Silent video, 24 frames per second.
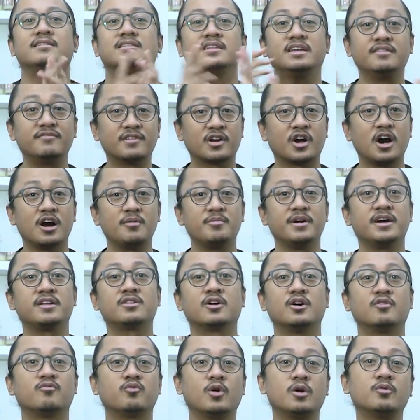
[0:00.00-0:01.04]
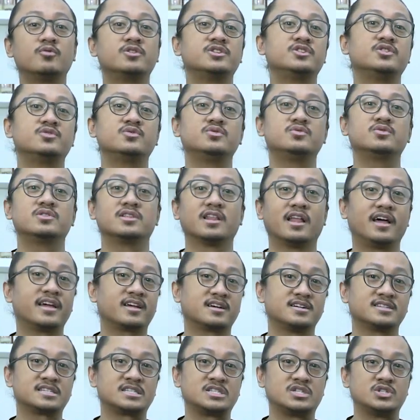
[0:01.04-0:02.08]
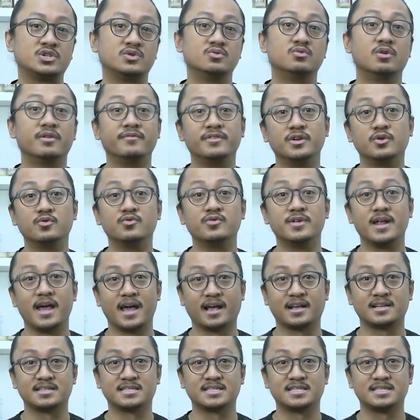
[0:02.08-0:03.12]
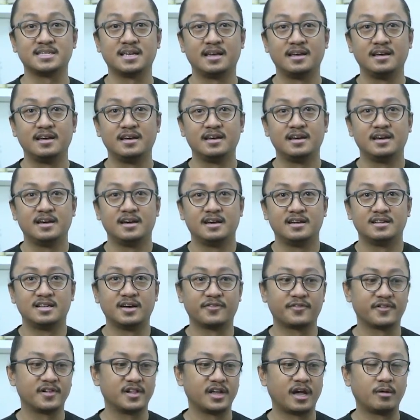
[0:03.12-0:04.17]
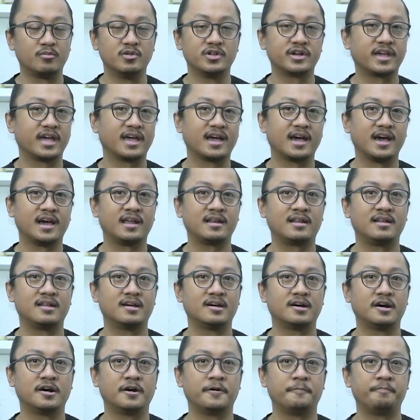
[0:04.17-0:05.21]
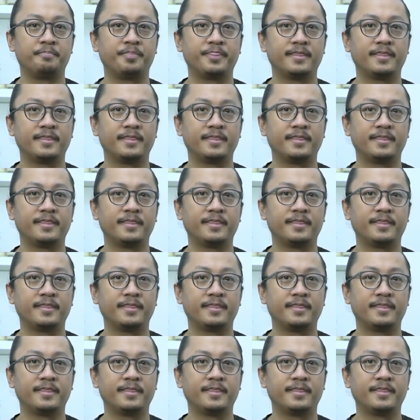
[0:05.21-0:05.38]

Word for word: Leave a comment of what would you like us to review next. Definitely, I'm looking at uh,